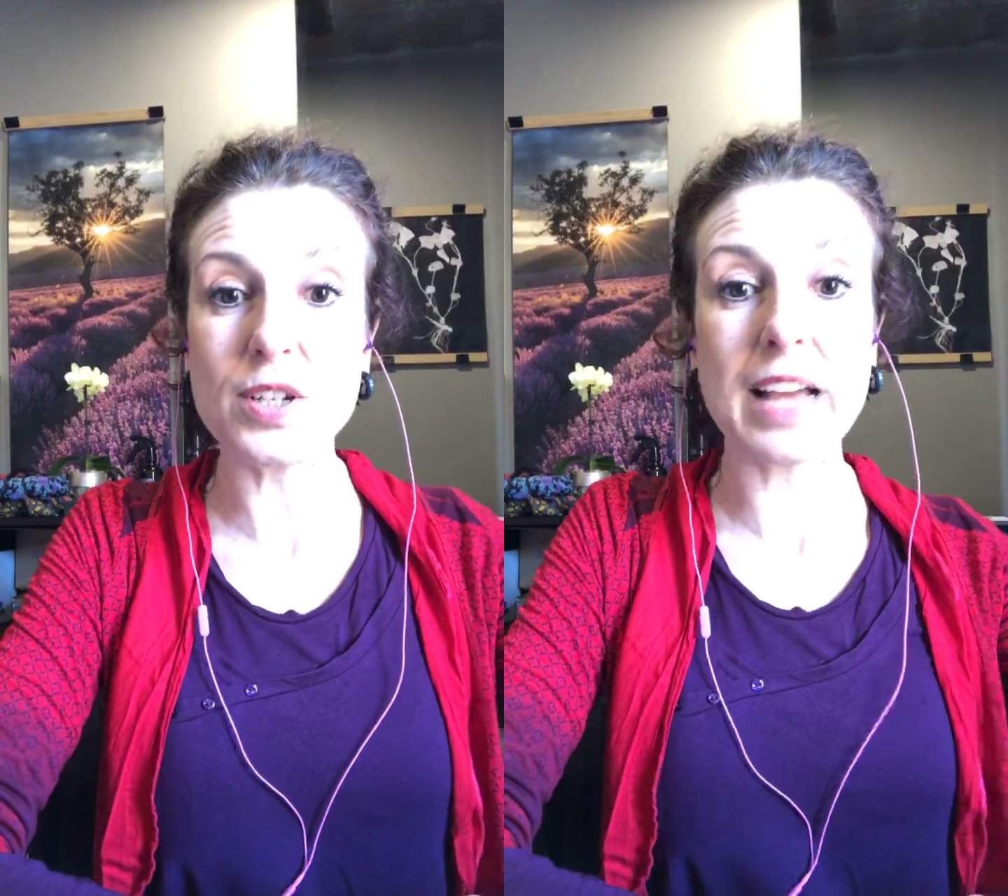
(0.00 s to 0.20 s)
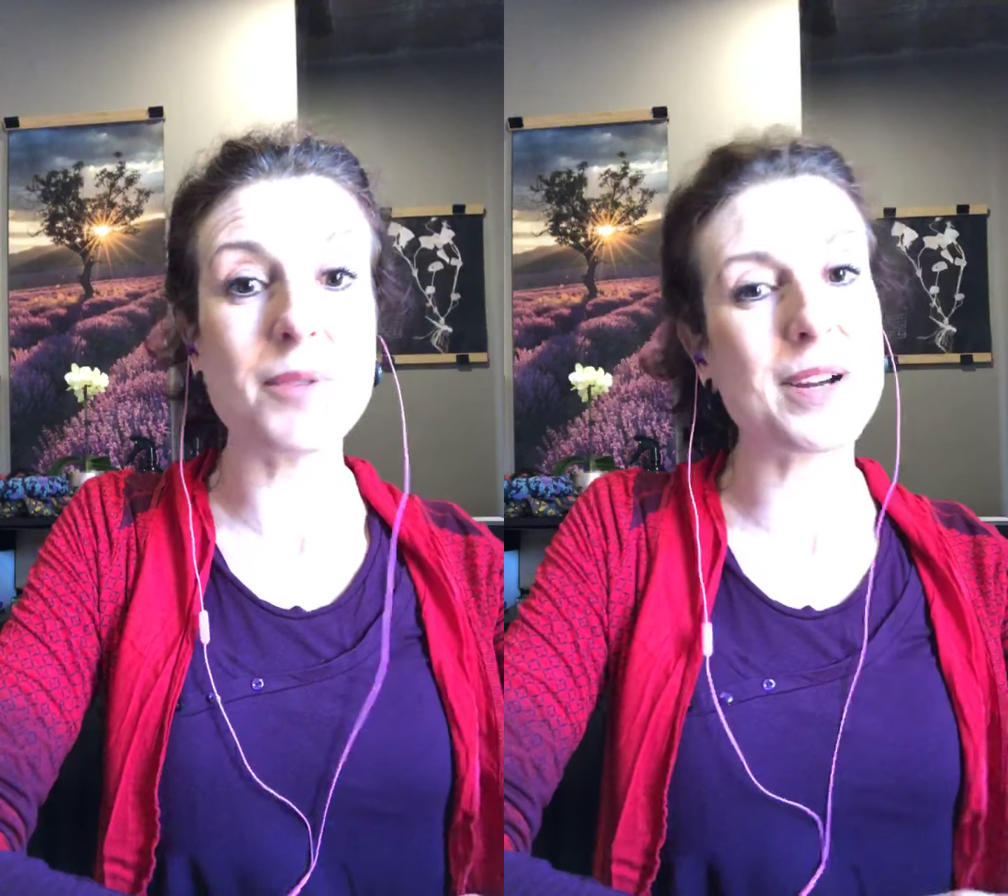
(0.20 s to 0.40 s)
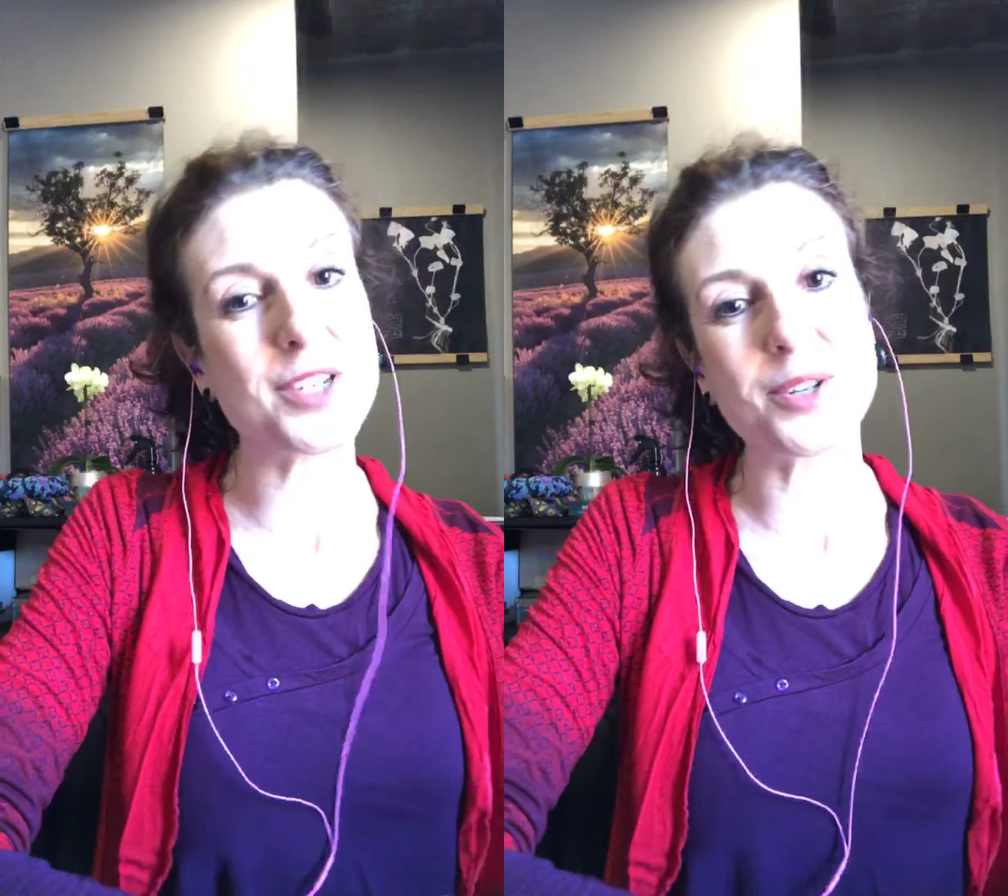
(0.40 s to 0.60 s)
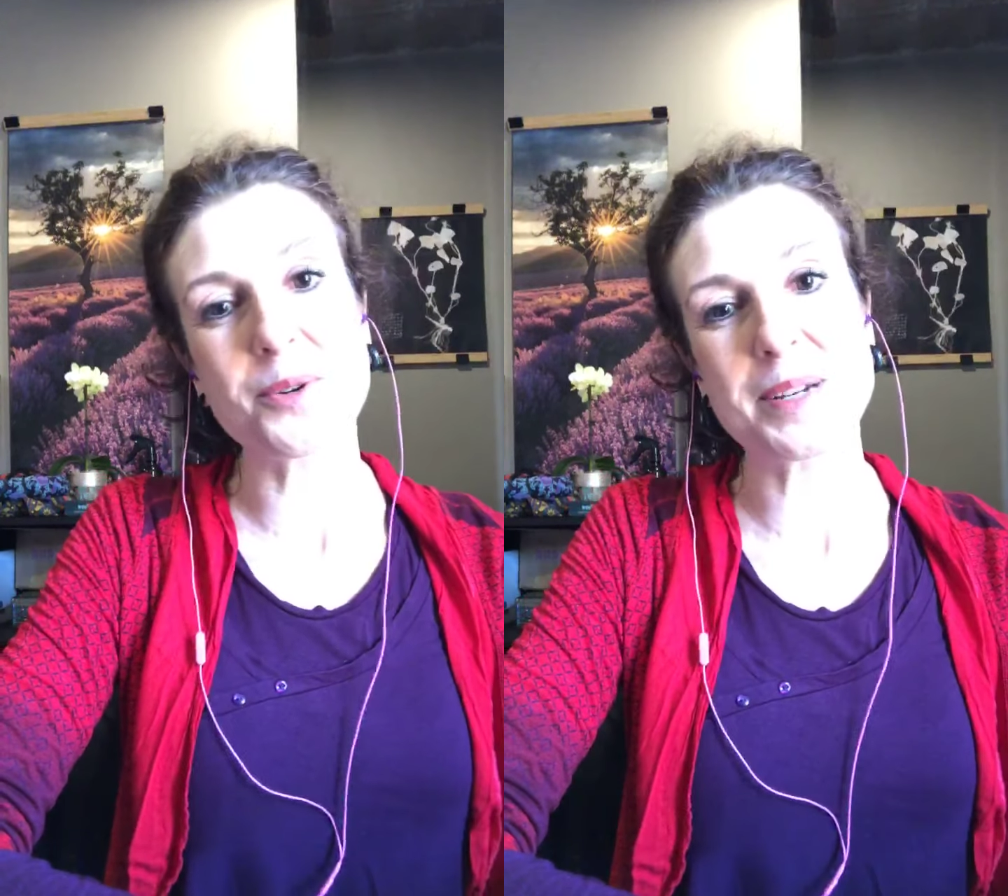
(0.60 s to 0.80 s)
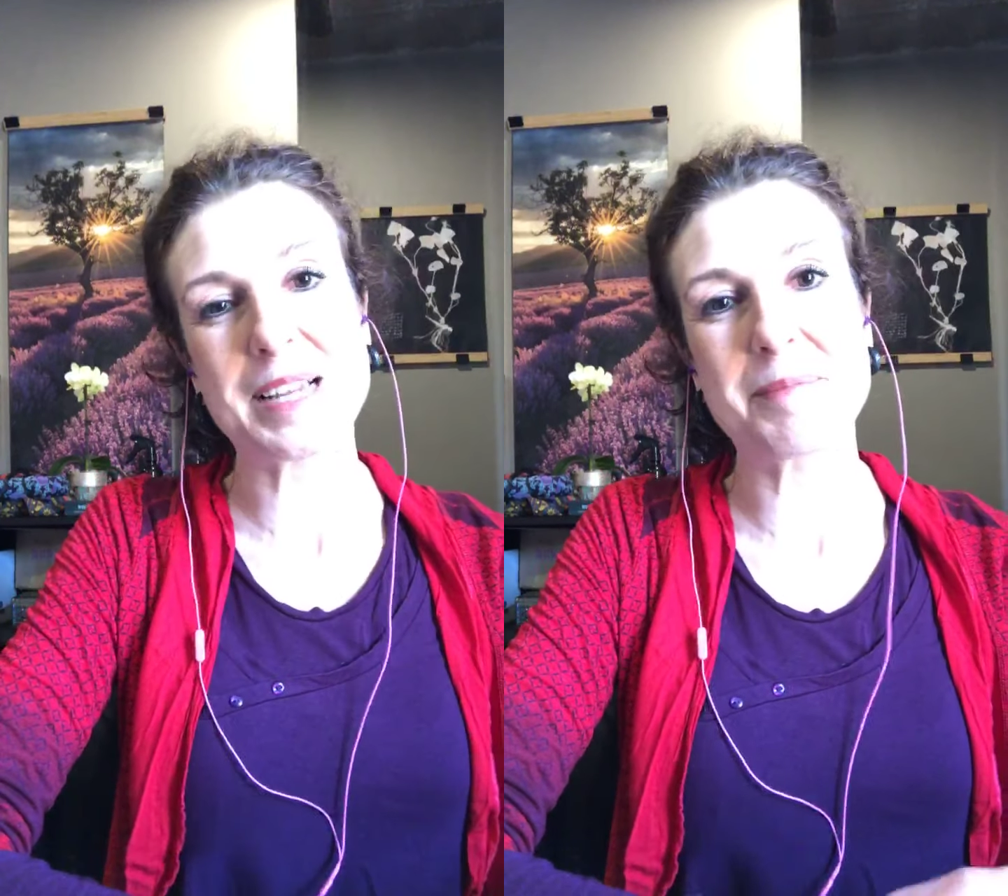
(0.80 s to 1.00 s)
Otherwise, you can
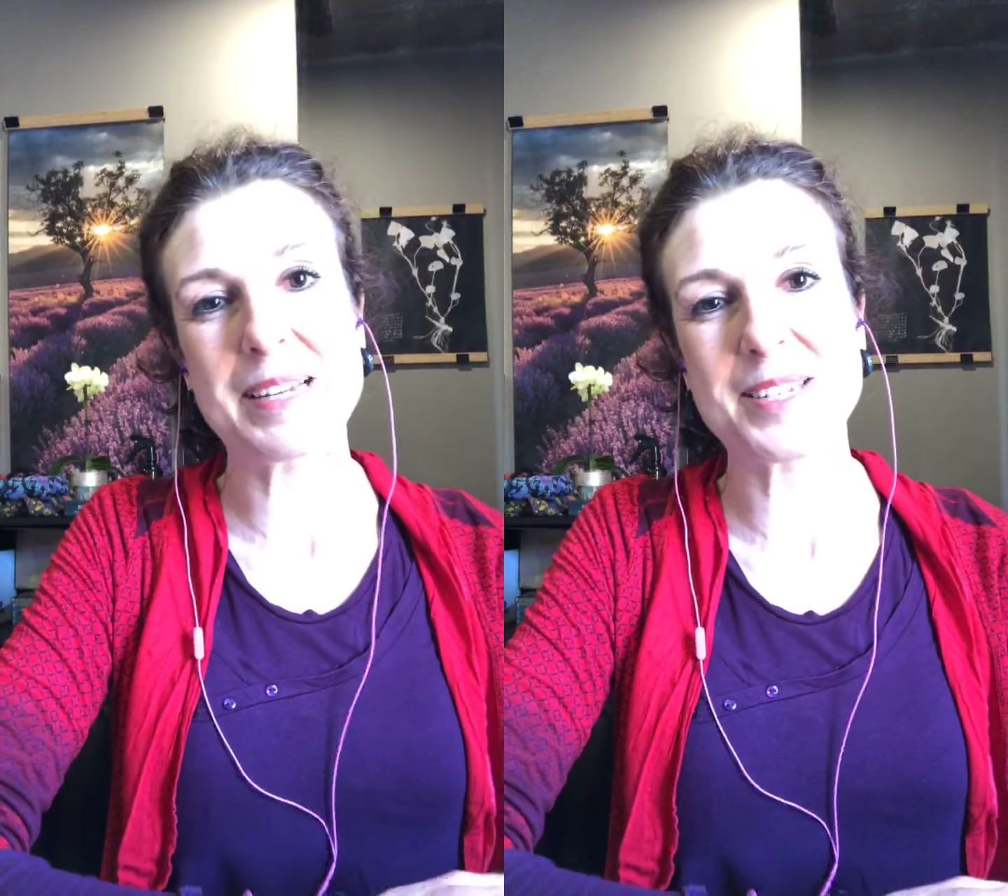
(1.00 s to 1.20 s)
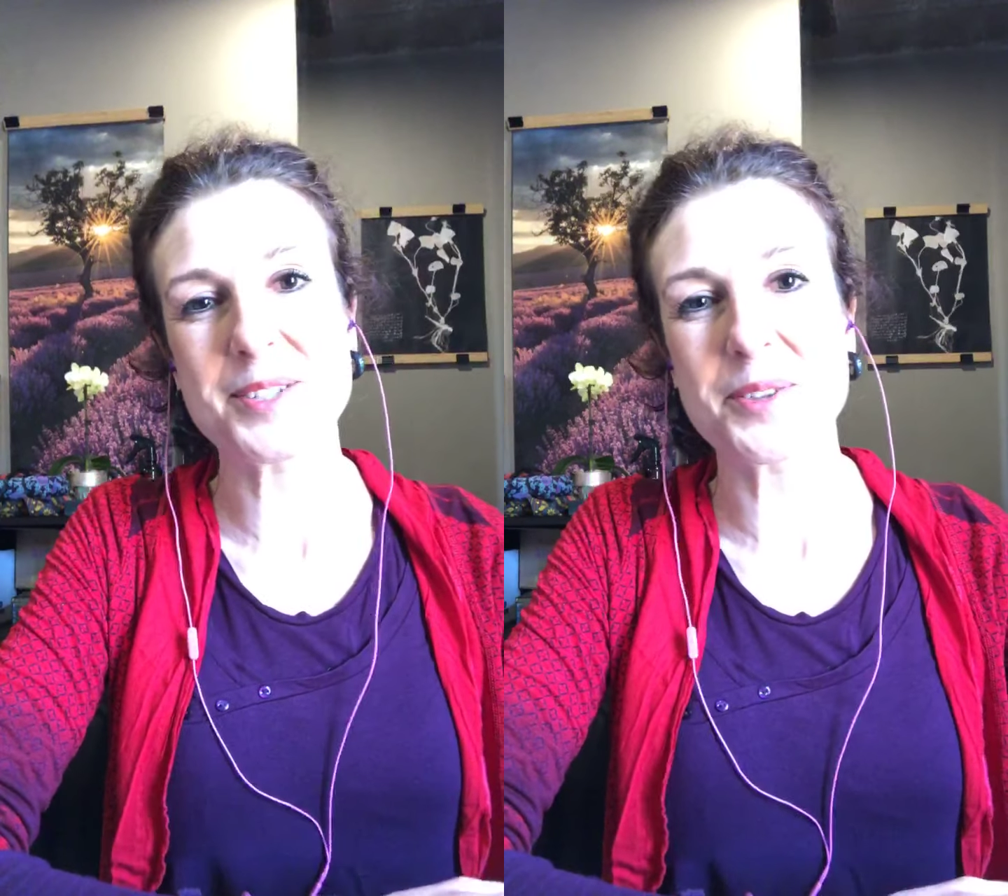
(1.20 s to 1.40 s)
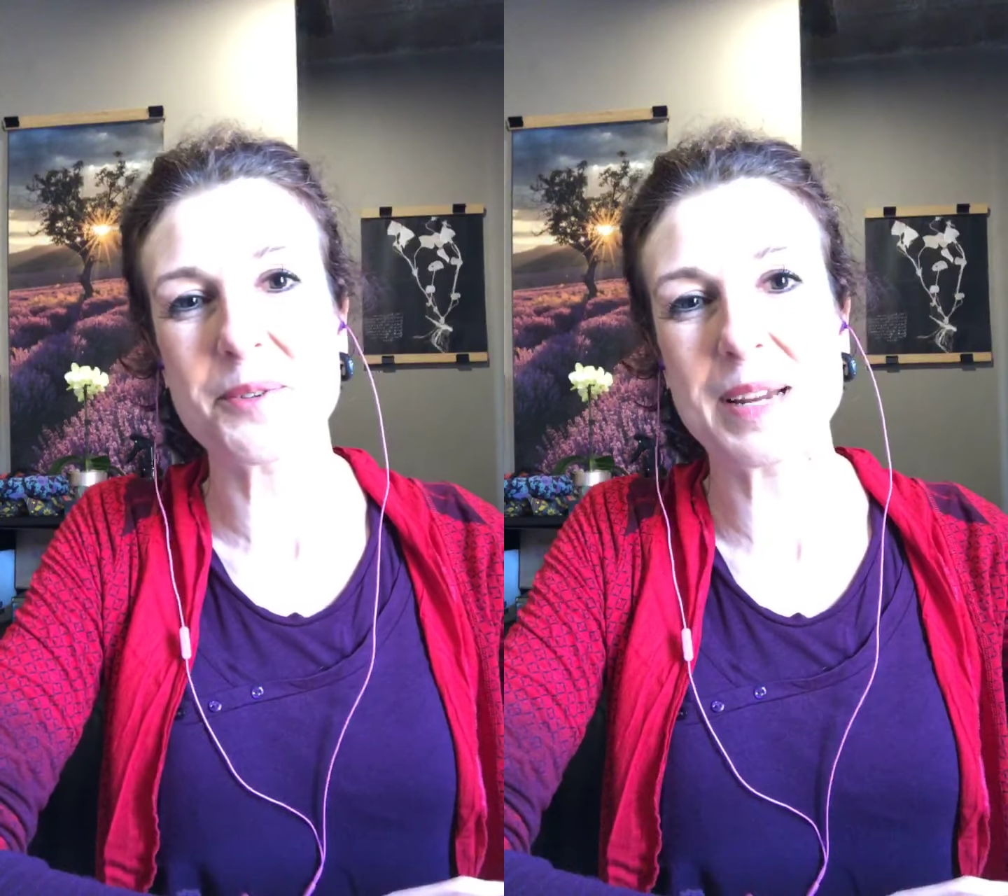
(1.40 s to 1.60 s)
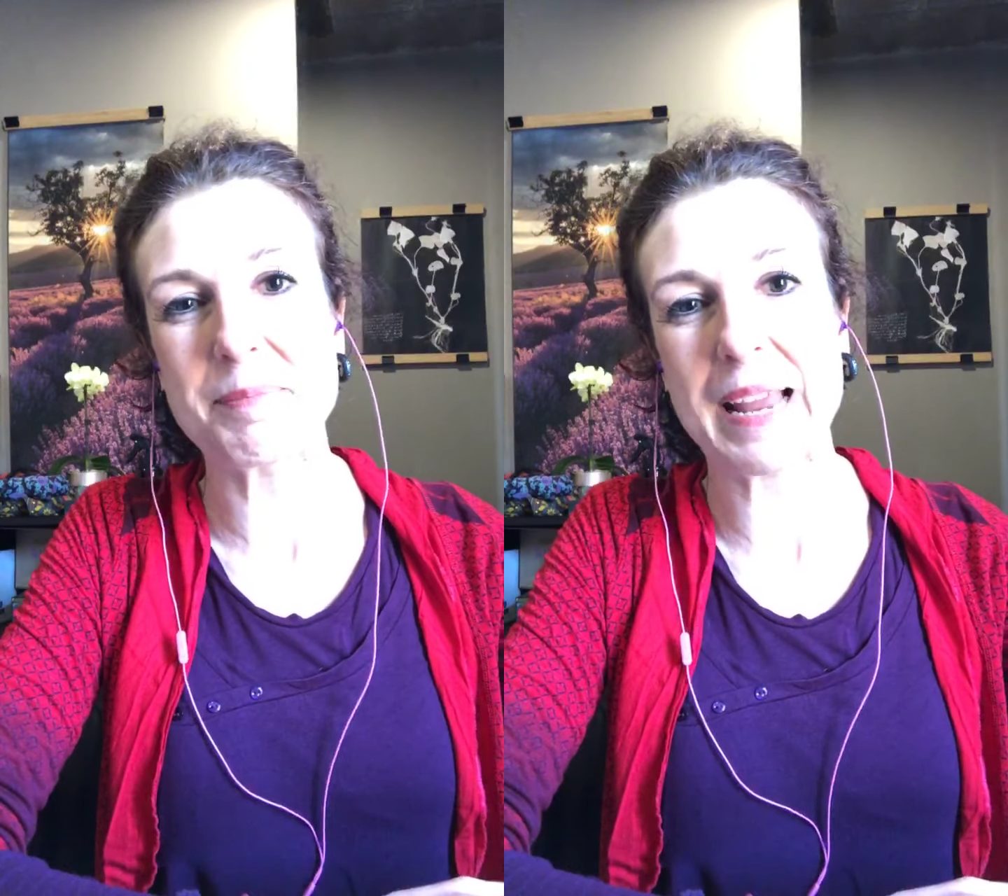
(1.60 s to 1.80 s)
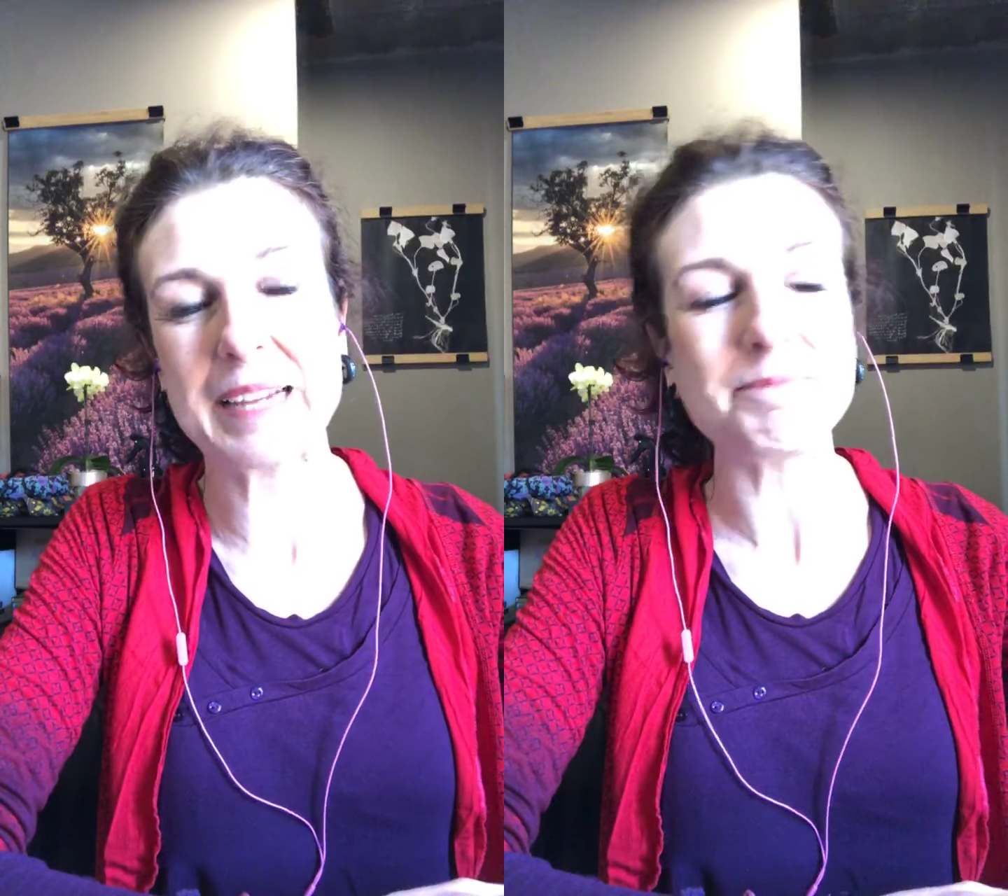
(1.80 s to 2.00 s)
always come and listen to the
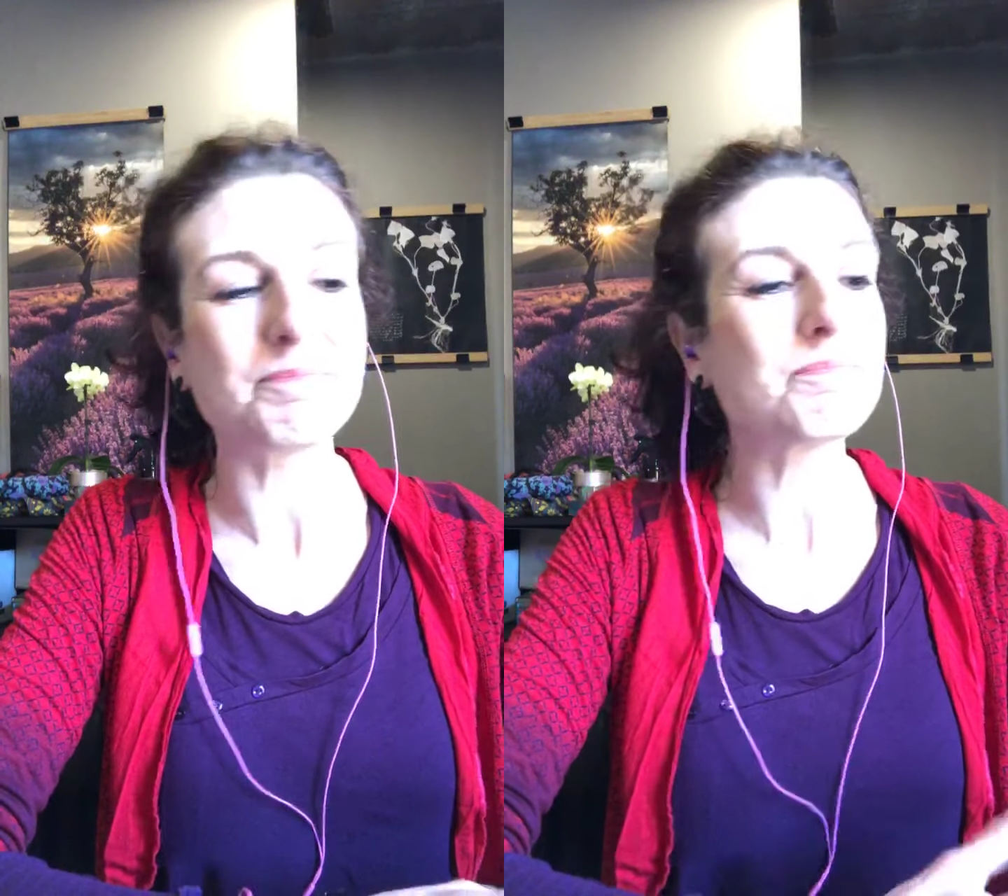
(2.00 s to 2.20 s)
replay.